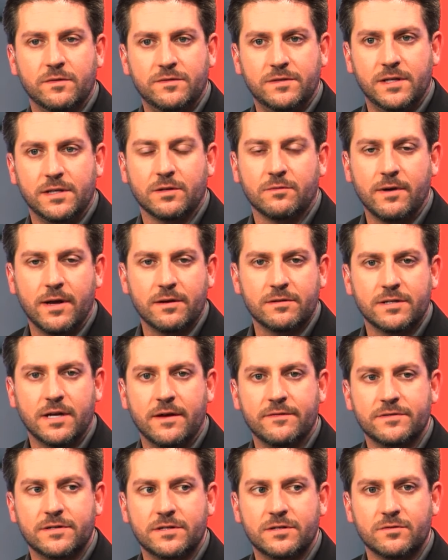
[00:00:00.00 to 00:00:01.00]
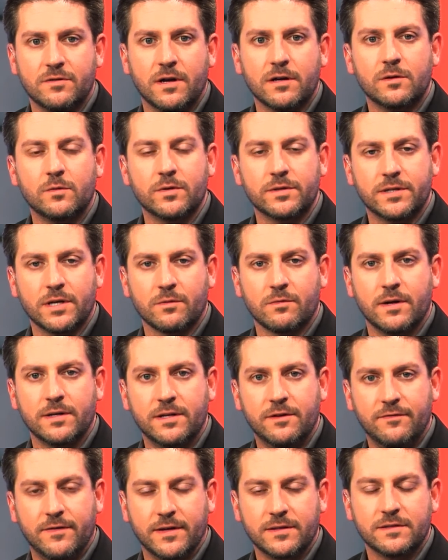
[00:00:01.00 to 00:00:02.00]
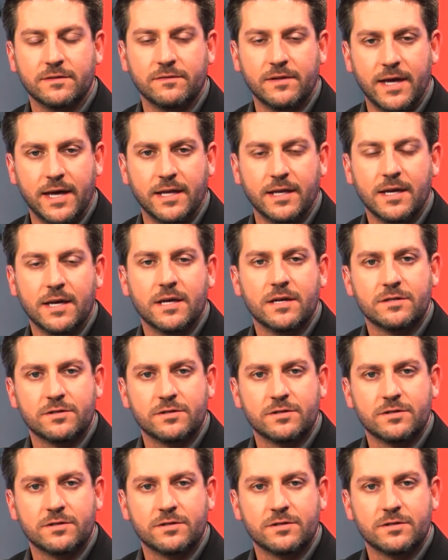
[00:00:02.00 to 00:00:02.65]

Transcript: We've seen the Raiders obviously struggle with their run defense of late.